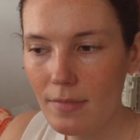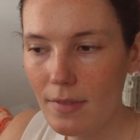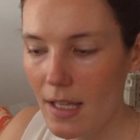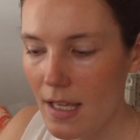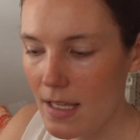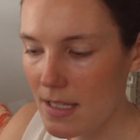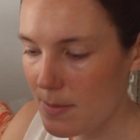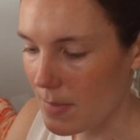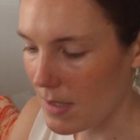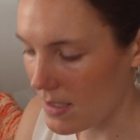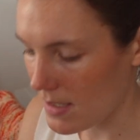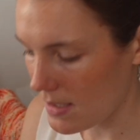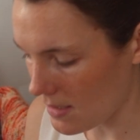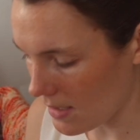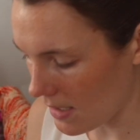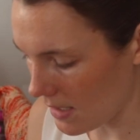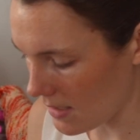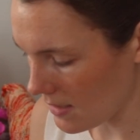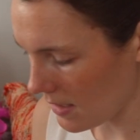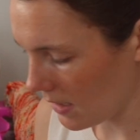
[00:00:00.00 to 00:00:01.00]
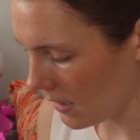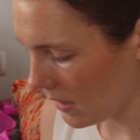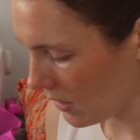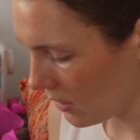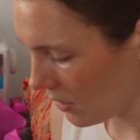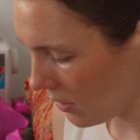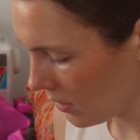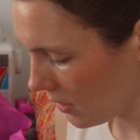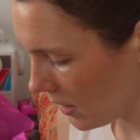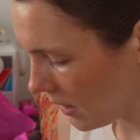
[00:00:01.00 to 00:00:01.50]
as best as I
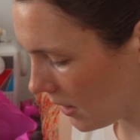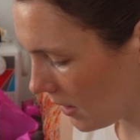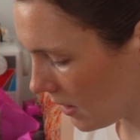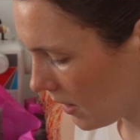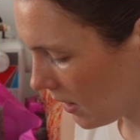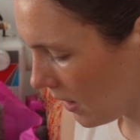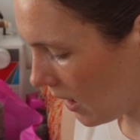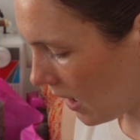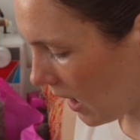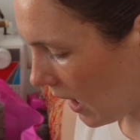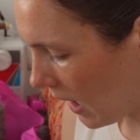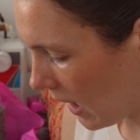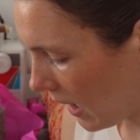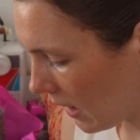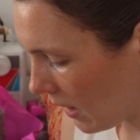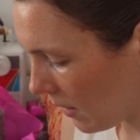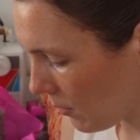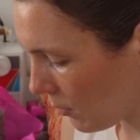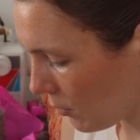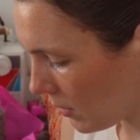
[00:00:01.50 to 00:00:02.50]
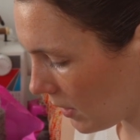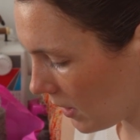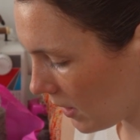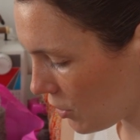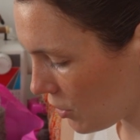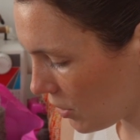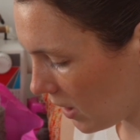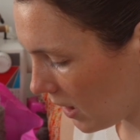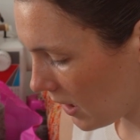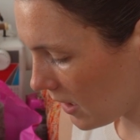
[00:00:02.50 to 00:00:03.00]
could. I'm really
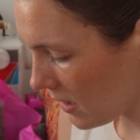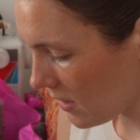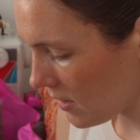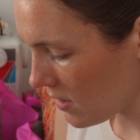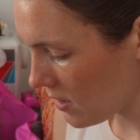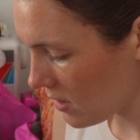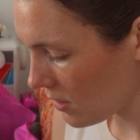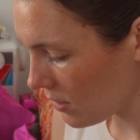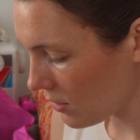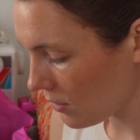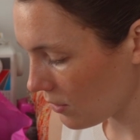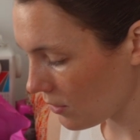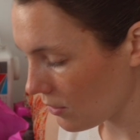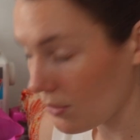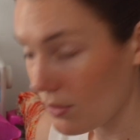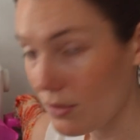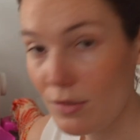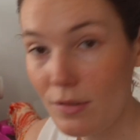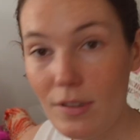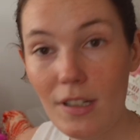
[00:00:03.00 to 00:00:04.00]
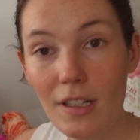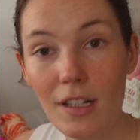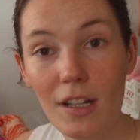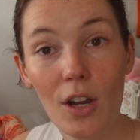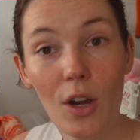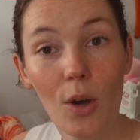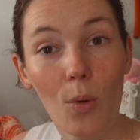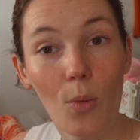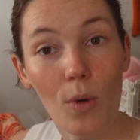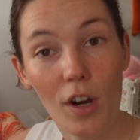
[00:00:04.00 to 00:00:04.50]
trying to
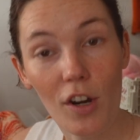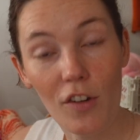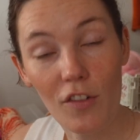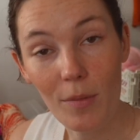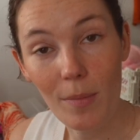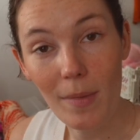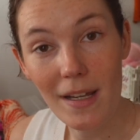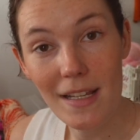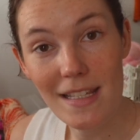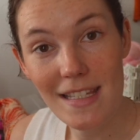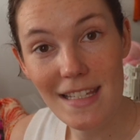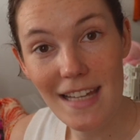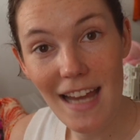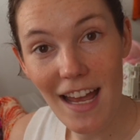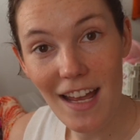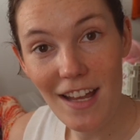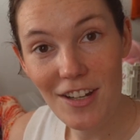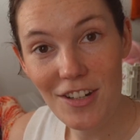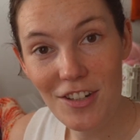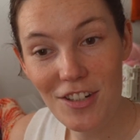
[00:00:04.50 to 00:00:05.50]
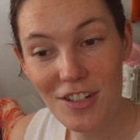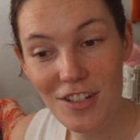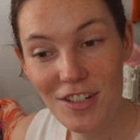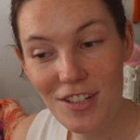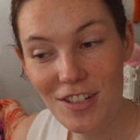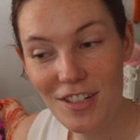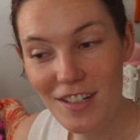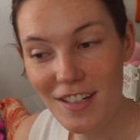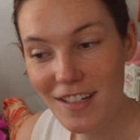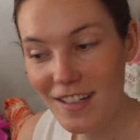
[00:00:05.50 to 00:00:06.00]
work from my
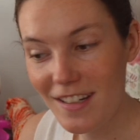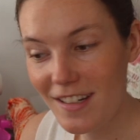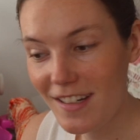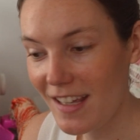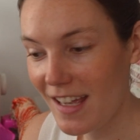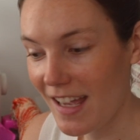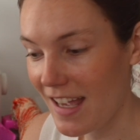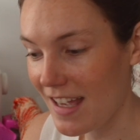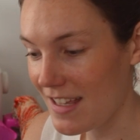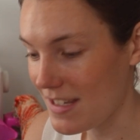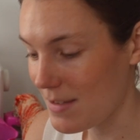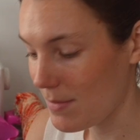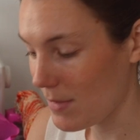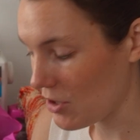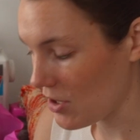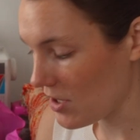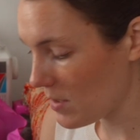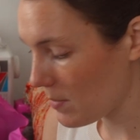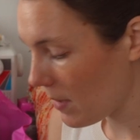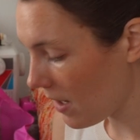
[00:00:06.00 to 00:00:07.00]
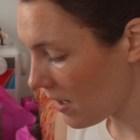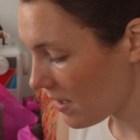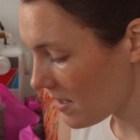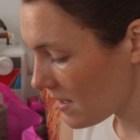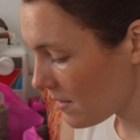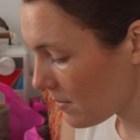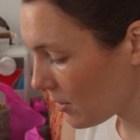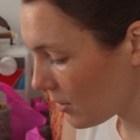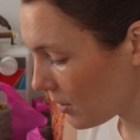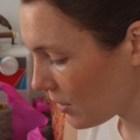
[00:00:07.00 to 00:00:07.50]
stash as much as
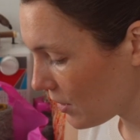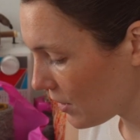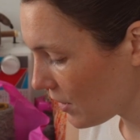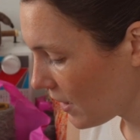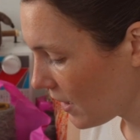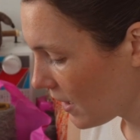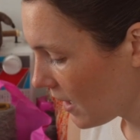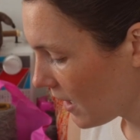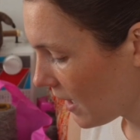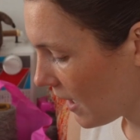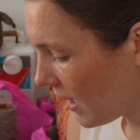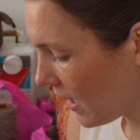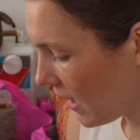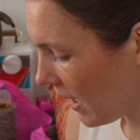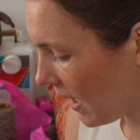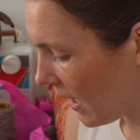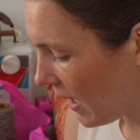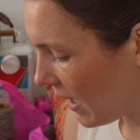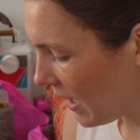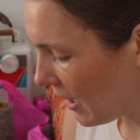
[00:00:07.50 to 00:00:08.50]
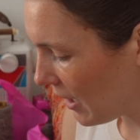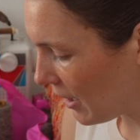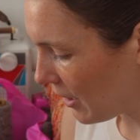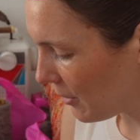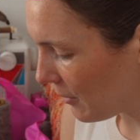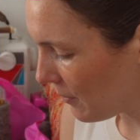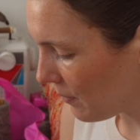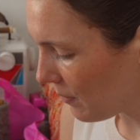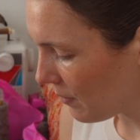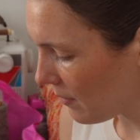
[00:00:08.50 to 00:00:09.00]
possible.
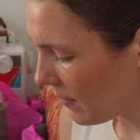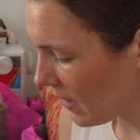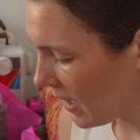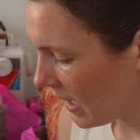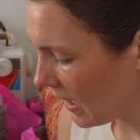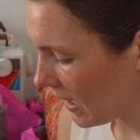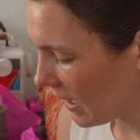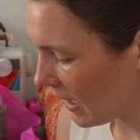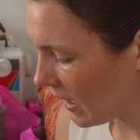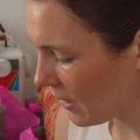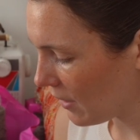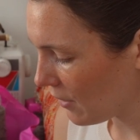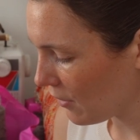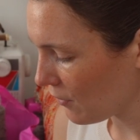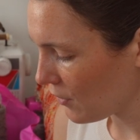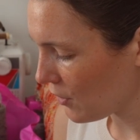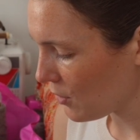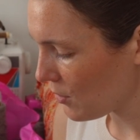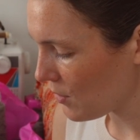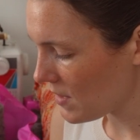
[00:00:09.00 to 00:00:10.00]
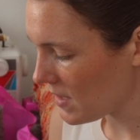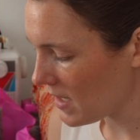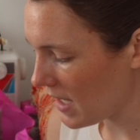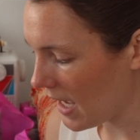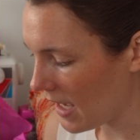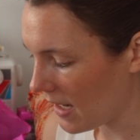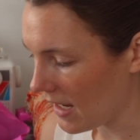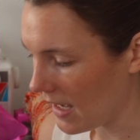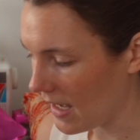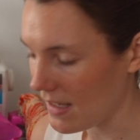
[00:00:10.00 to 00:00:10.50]
And kind of use
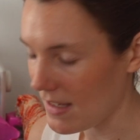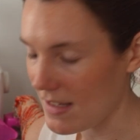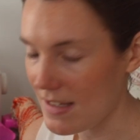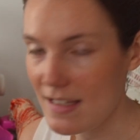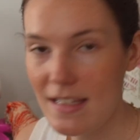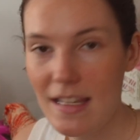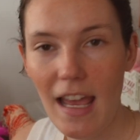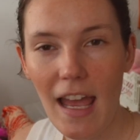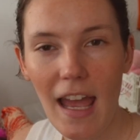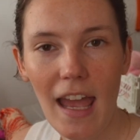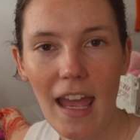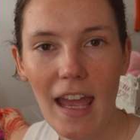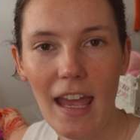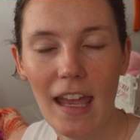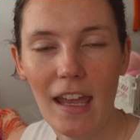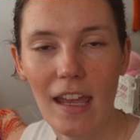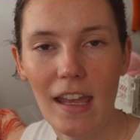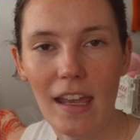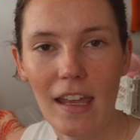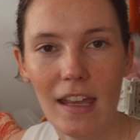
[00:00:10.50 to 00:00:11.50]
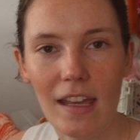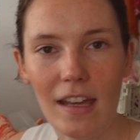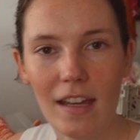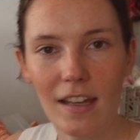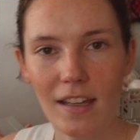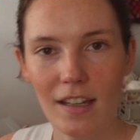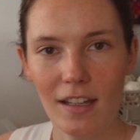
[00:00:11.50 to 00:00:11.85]
that as a